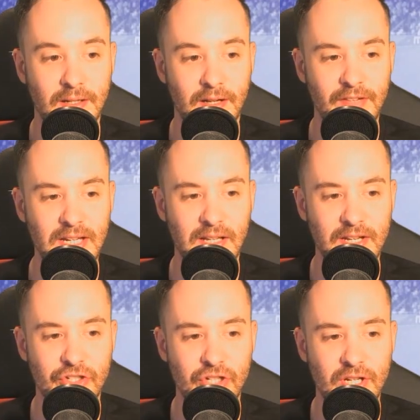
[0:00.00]
I think
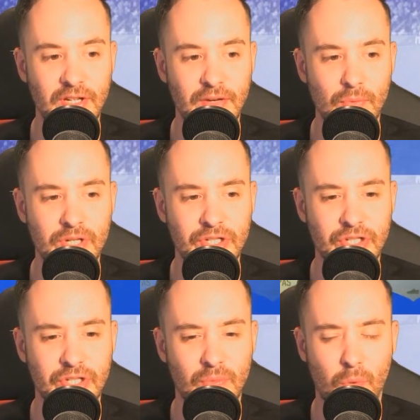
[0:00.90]
last year there
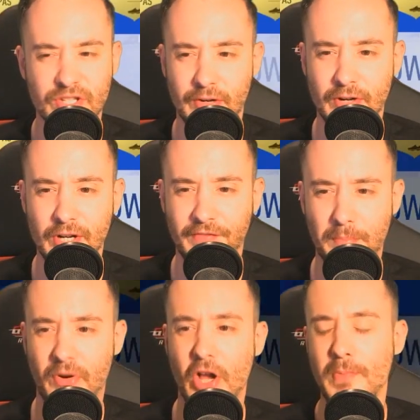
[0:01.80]
was... Was there another
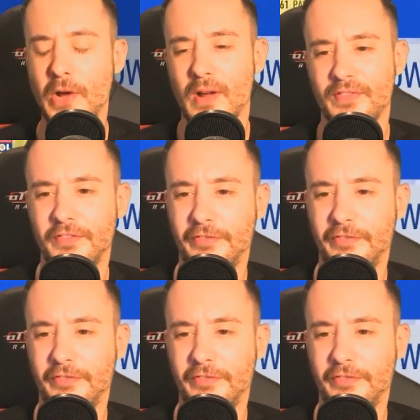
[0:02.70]
promo after